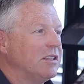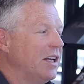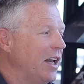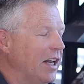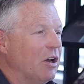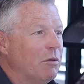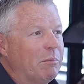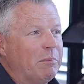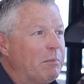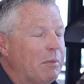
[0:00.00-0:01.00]
and then they go
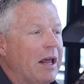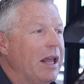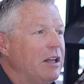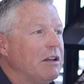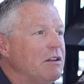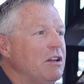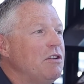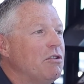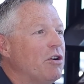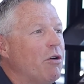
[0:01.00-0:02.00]
and play
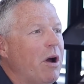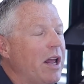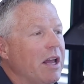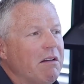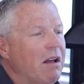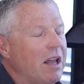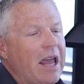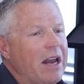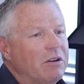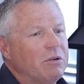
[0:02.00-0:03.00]
Uruguay again,